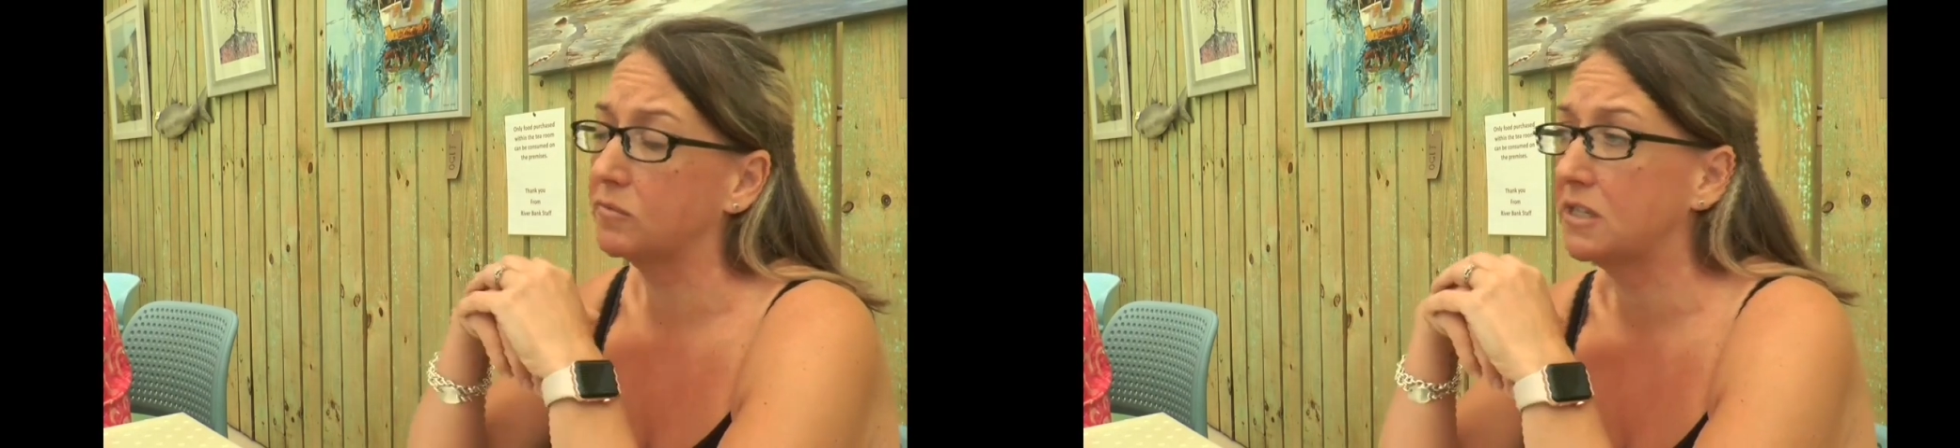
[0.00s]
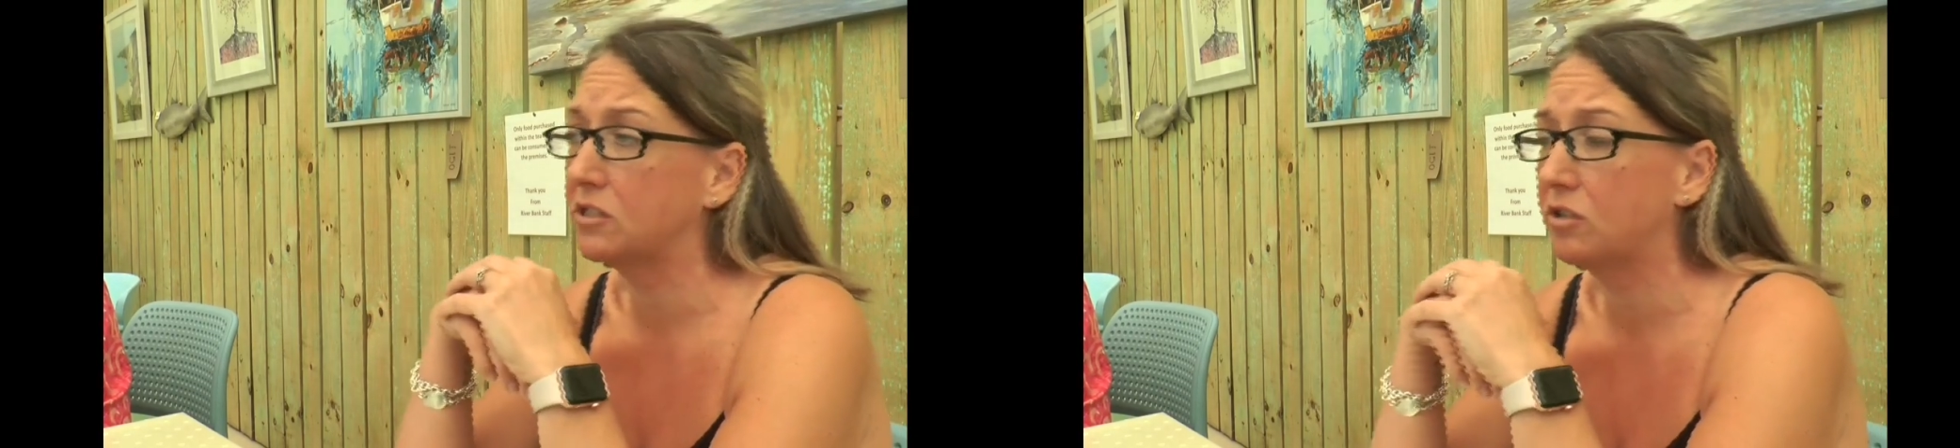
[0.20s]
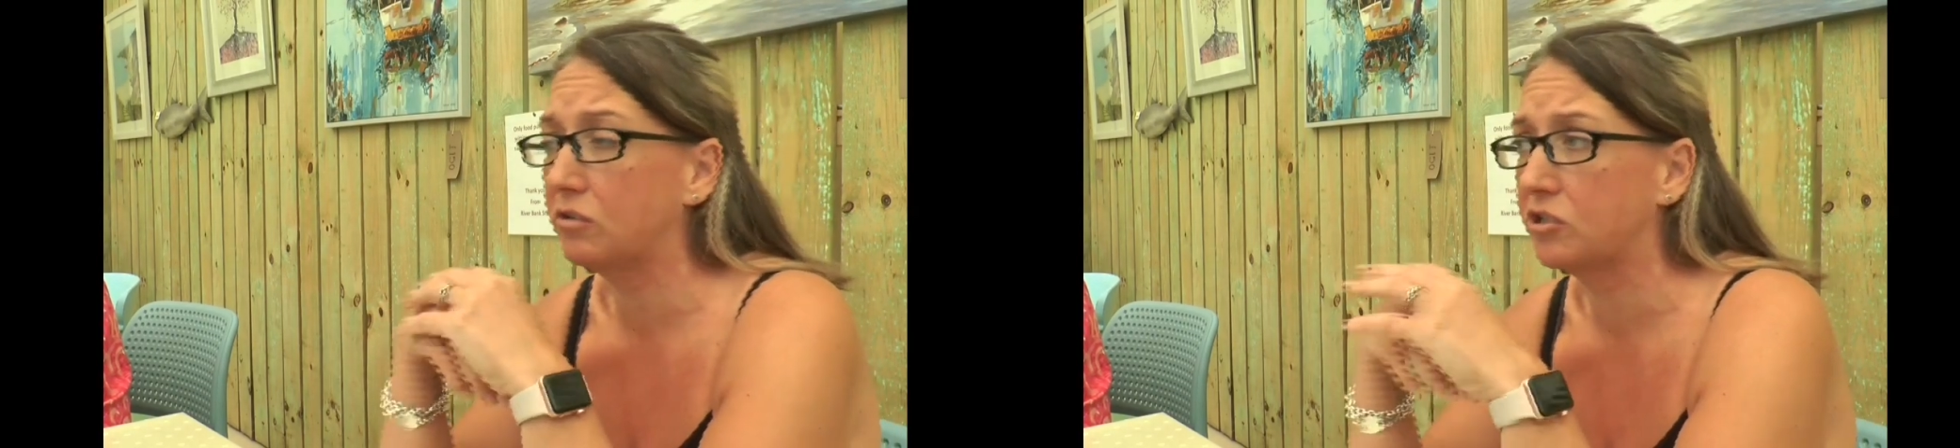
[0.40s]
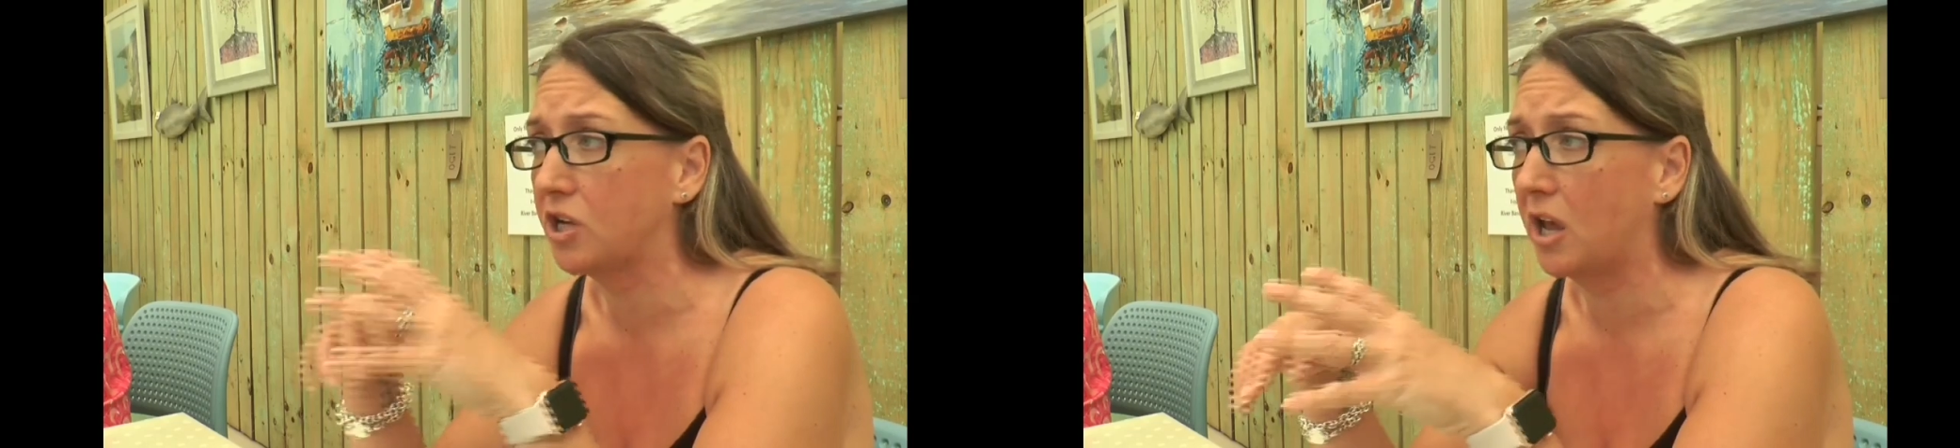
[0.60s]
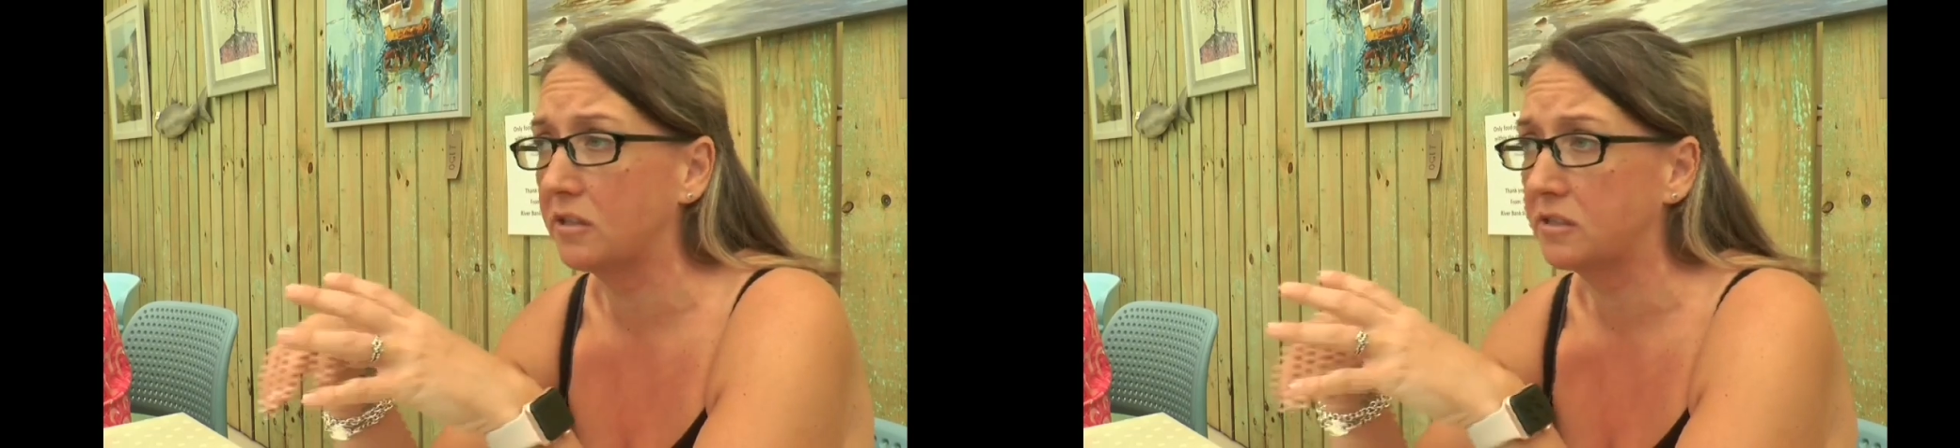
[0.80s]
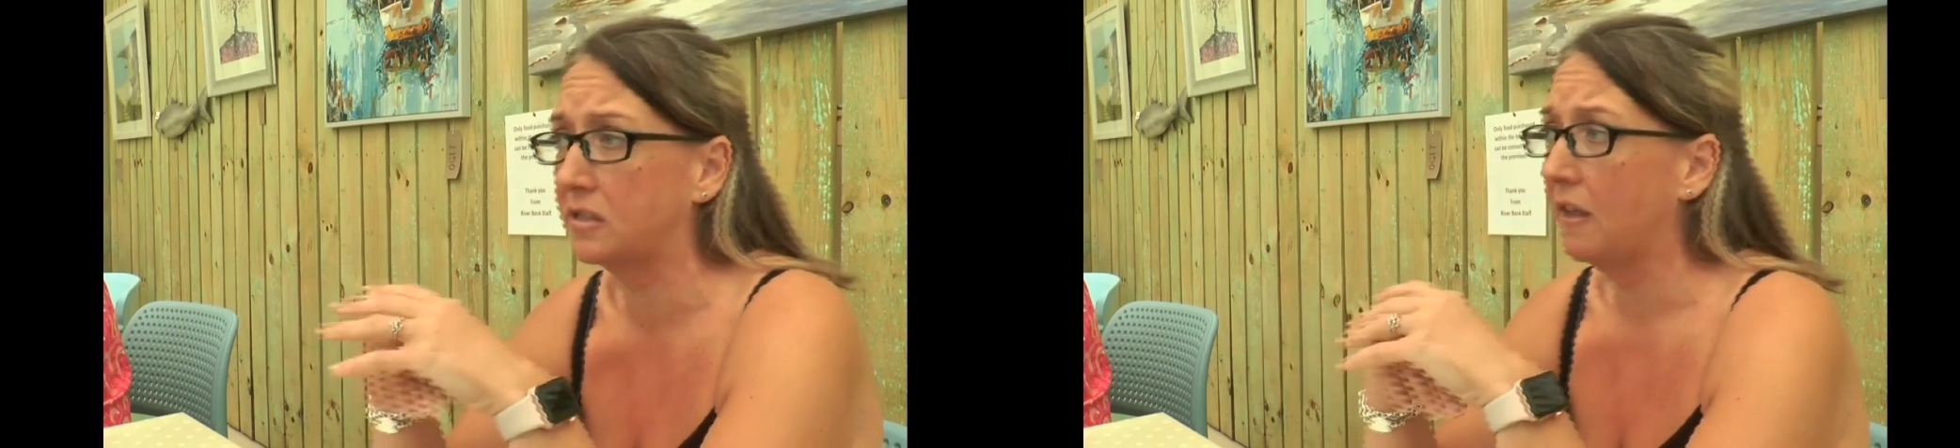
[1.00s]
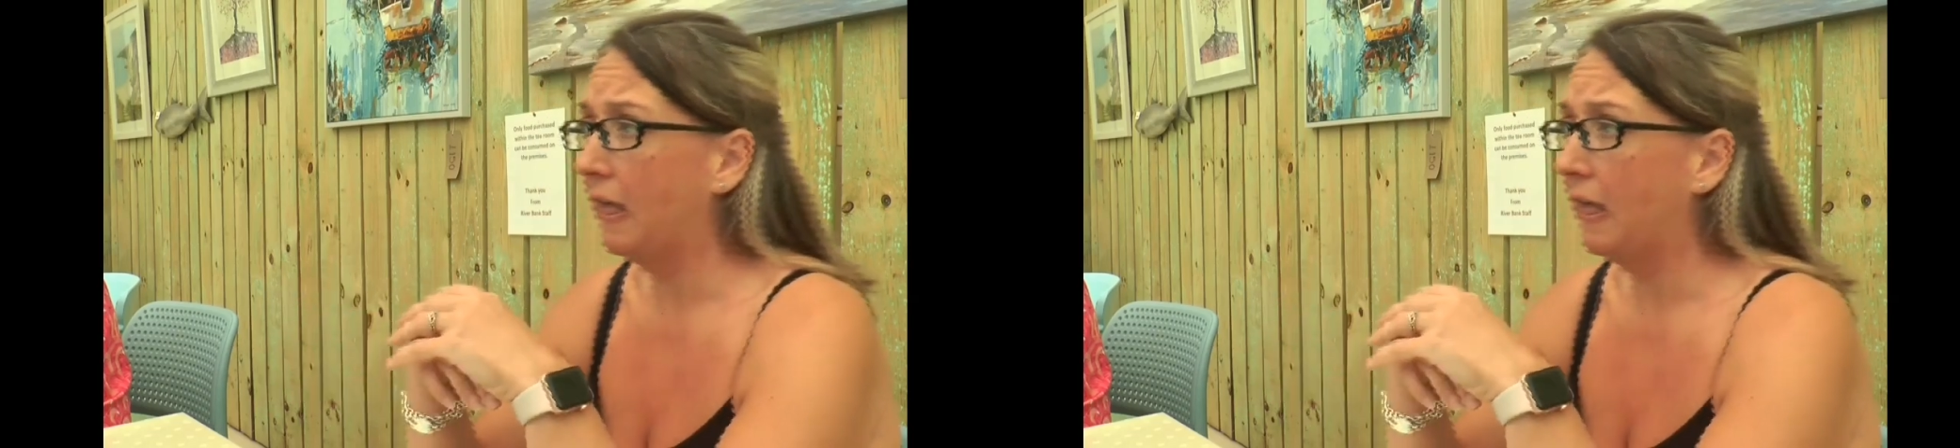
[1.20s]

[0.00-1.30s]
And it's not just